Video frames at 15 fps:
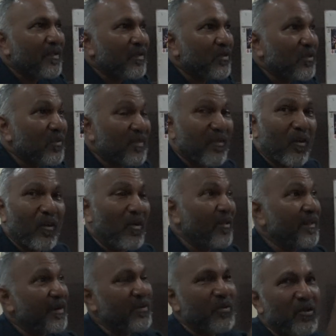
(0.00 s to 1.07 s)
So all
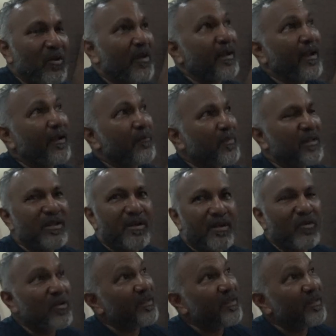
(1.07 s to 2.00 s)
that, your grandmother and all,